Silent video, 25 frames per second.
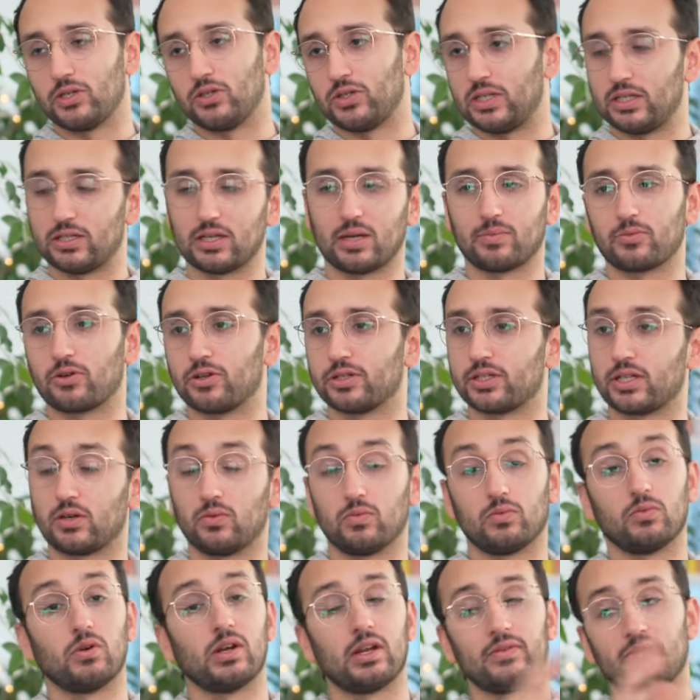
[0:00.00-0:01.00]
beauty type
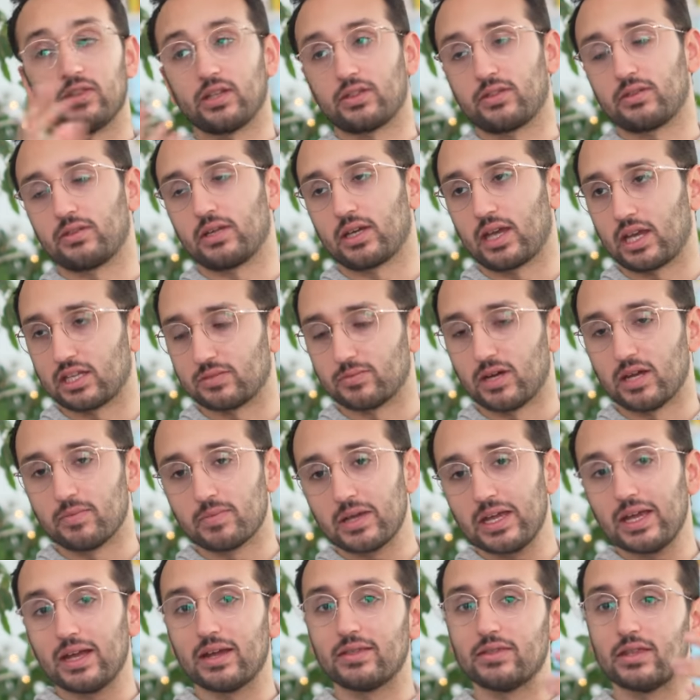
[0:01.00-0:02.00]
content, whatever the case might
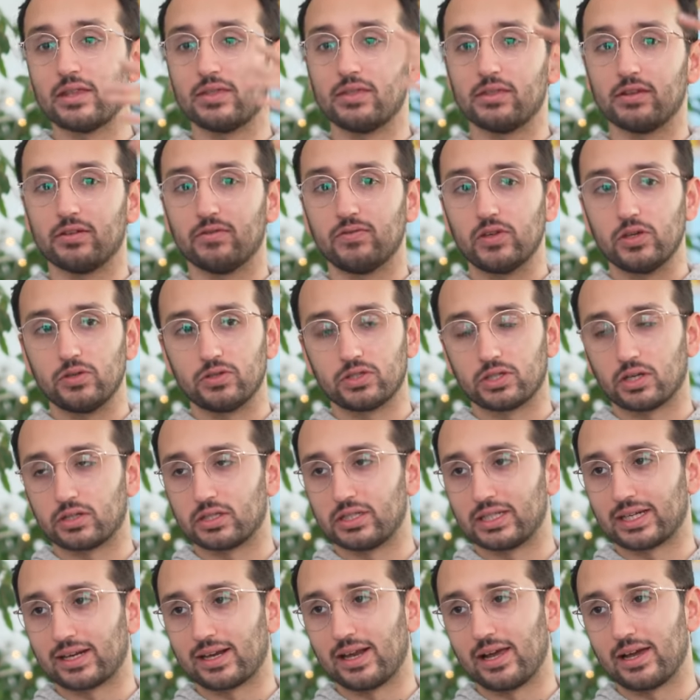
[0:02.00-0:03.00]
be, and then the views
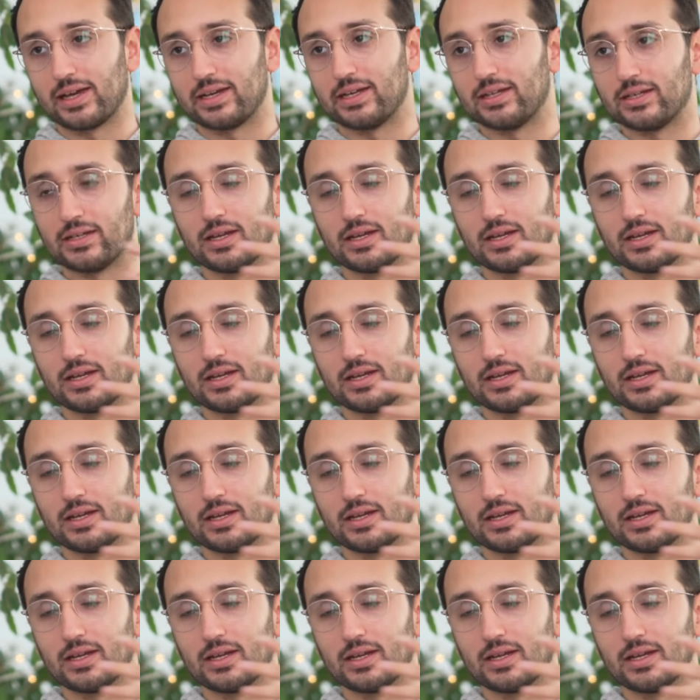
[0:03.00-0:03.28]
start to decline.